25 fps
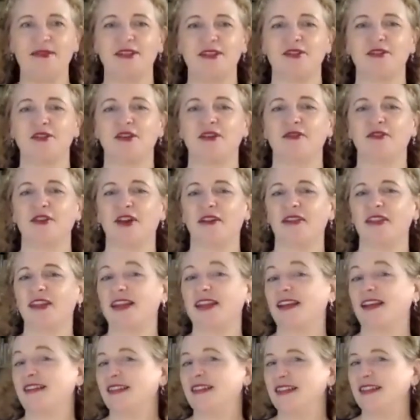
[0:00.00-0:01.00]
You know, I've got the
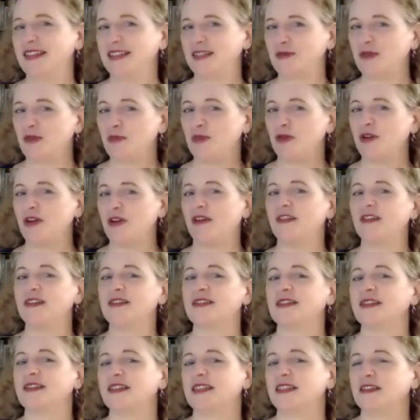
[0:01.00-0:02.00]
necklace that we put on that
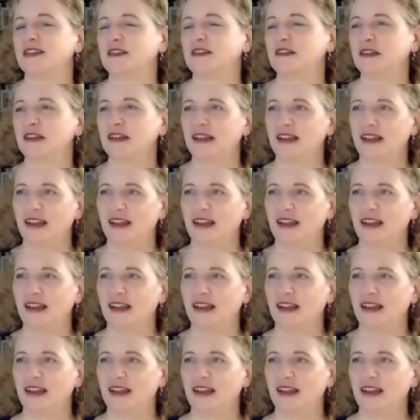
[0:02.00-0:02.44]
sits here.